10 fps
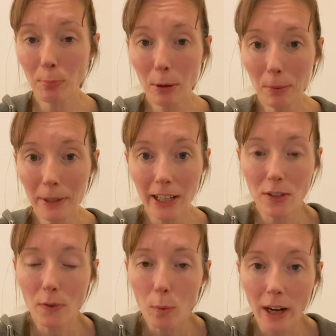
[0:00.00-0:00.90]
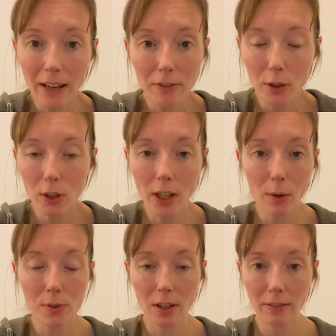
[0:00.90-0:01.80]
probably goes for whatever your
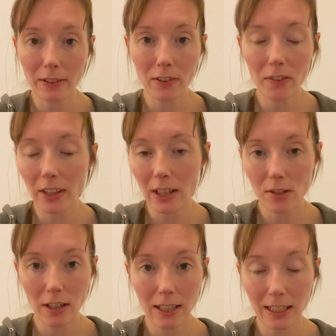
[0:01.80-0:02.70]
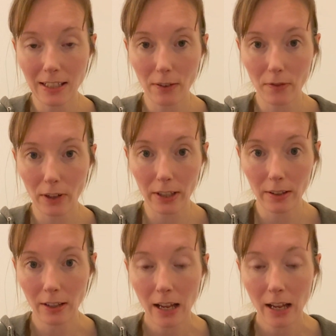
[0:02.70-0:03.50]
goals are, even if they are slightly different.